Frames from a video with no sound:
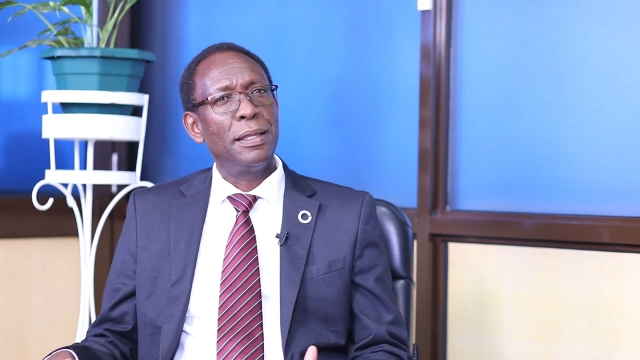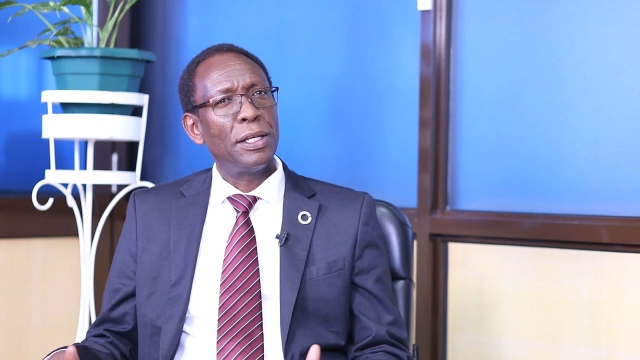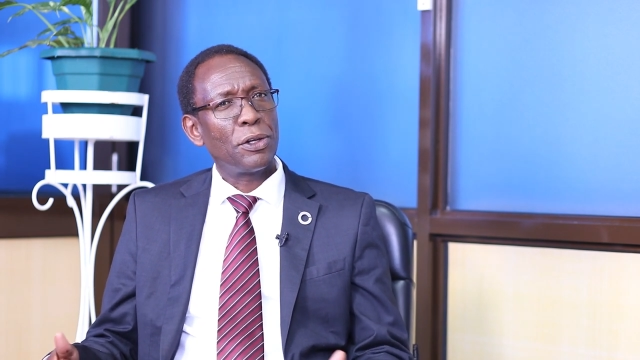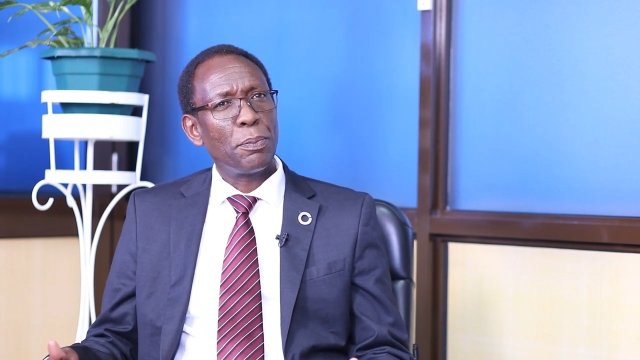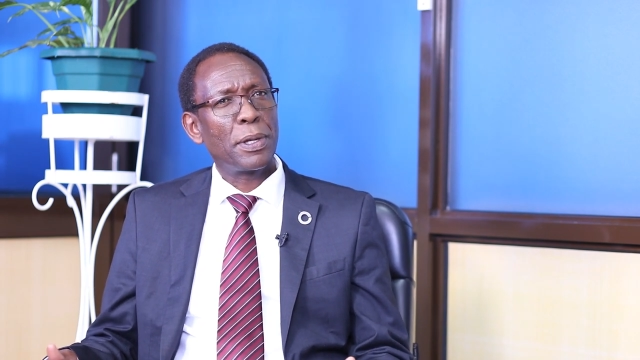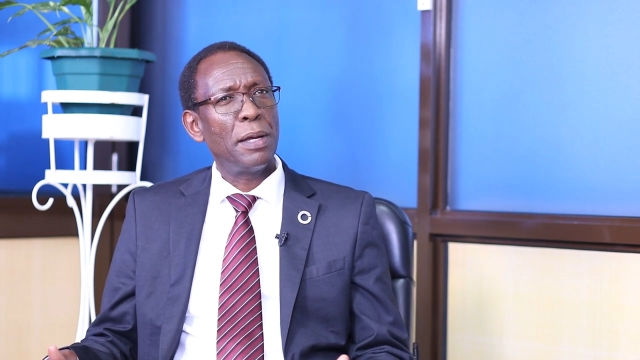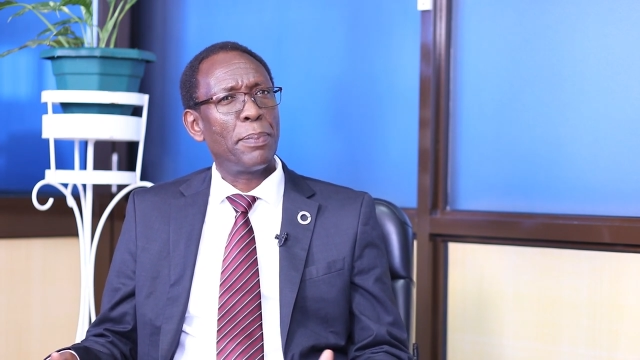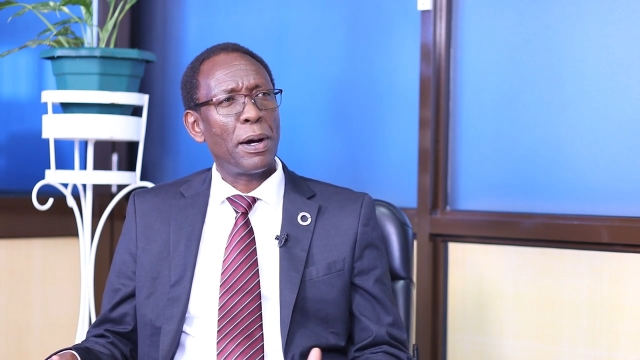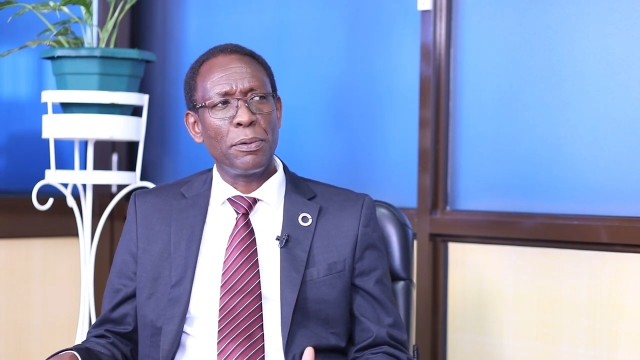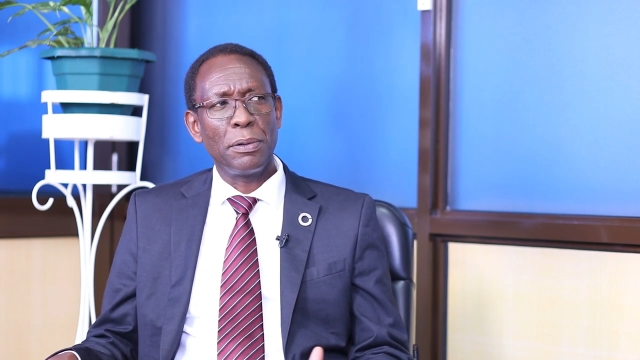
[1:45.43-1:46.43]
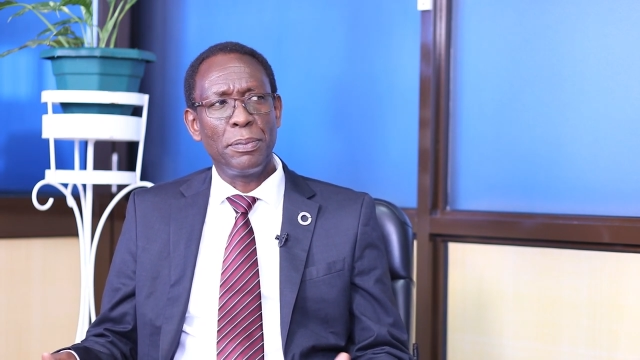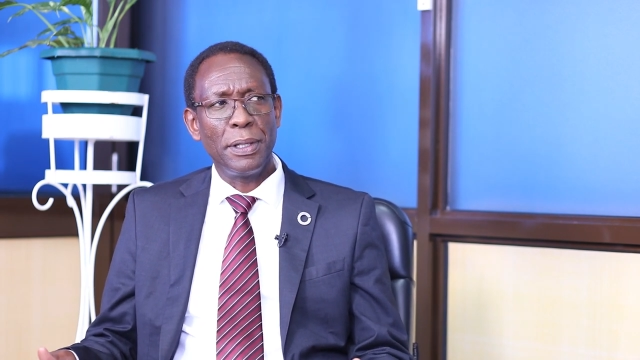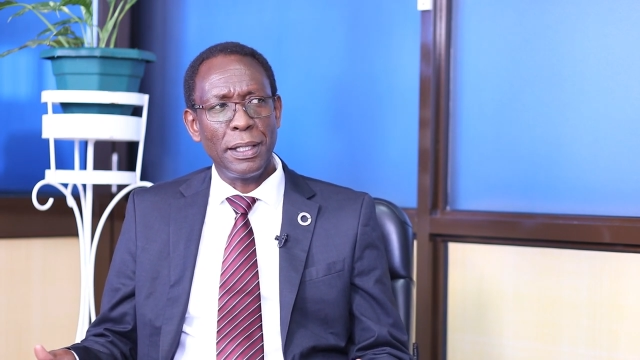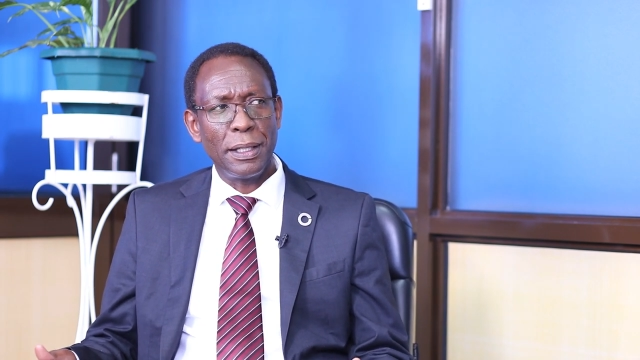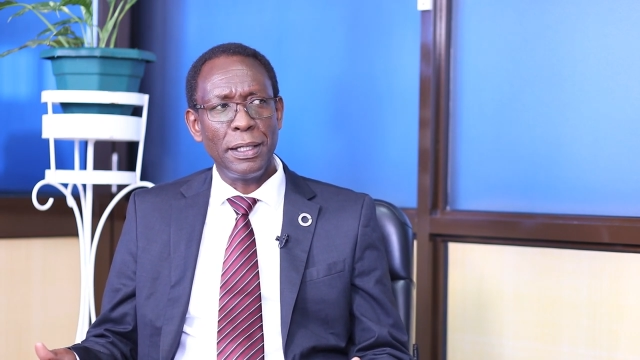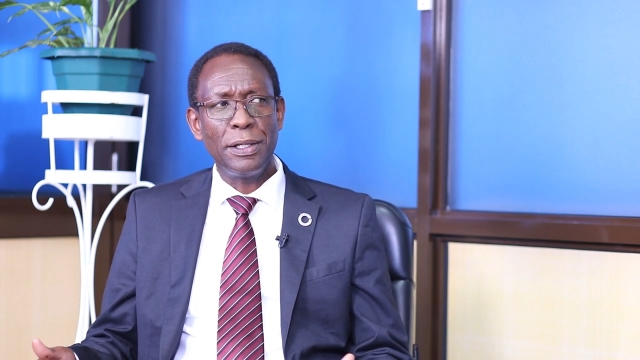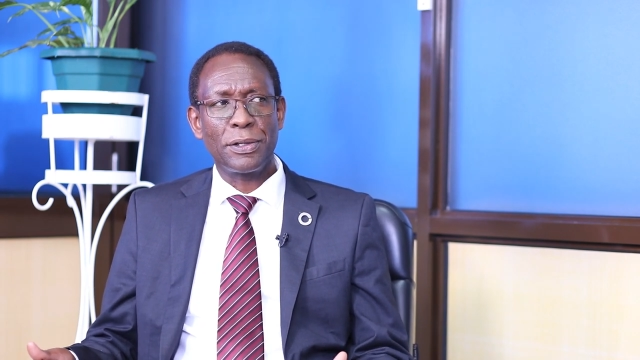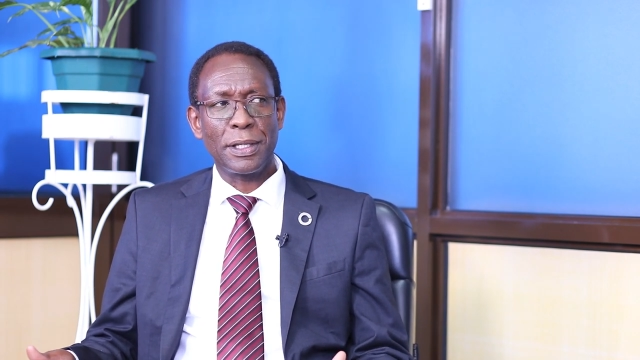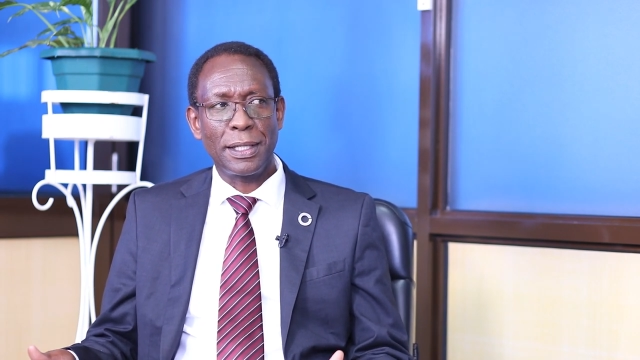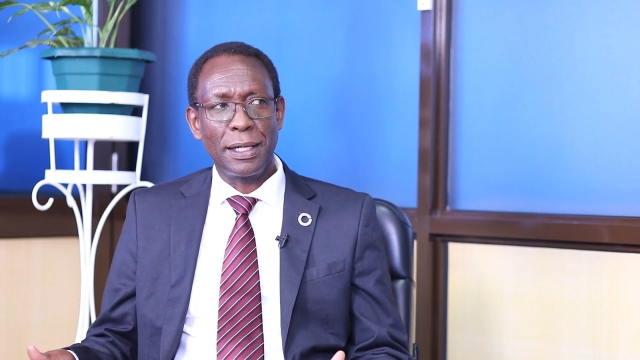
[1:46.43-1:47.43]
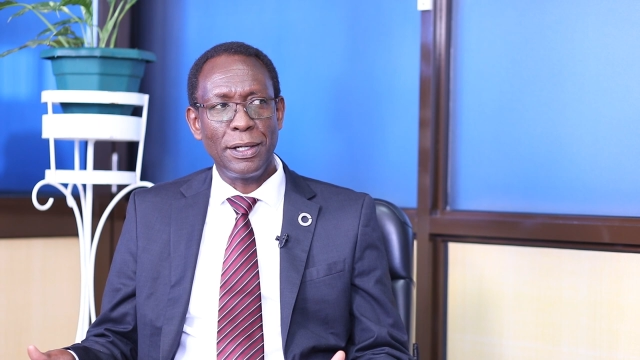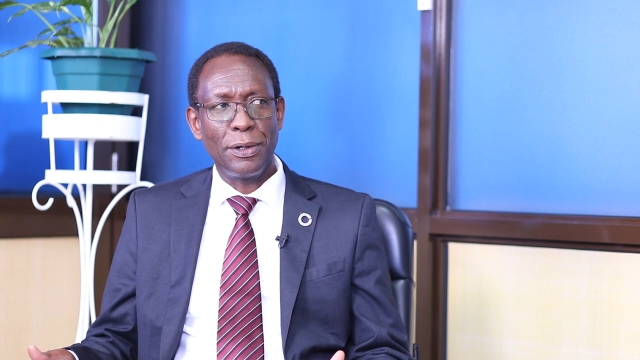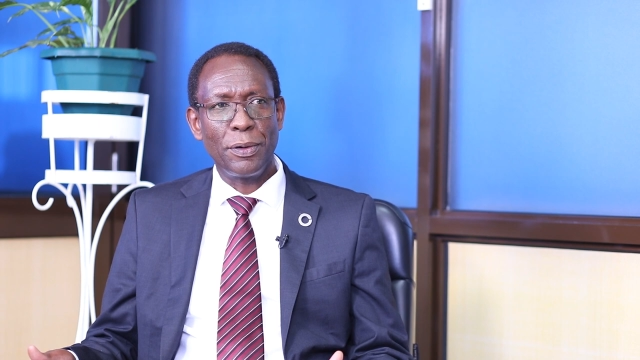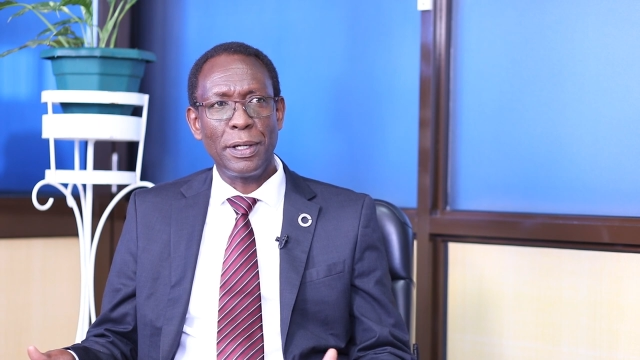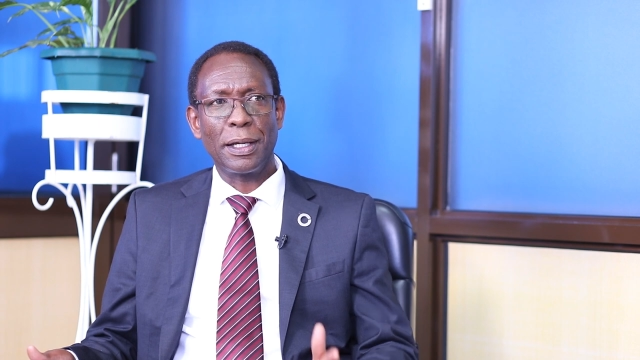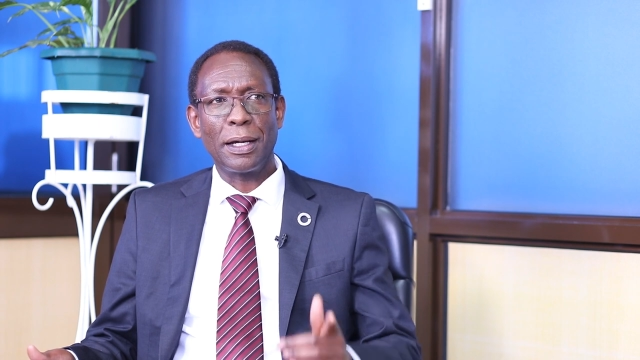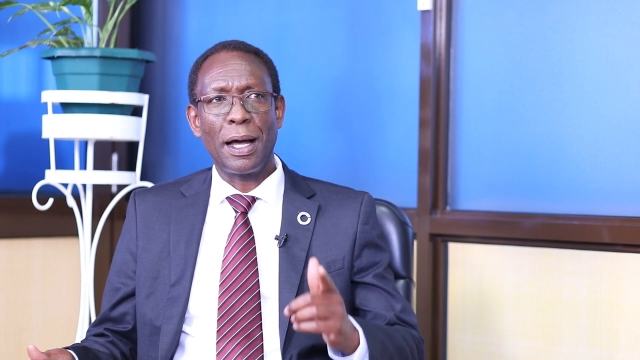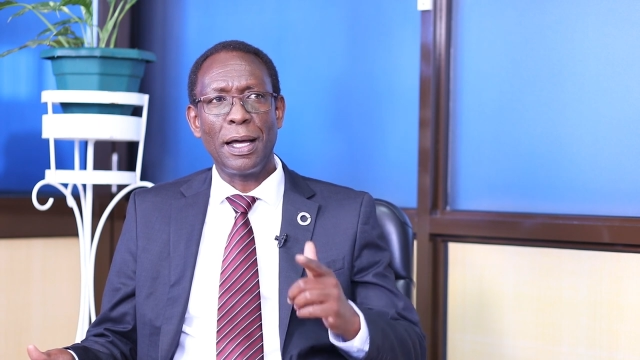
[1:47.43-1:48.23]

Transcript: the shopkeeper will be interested in knowing,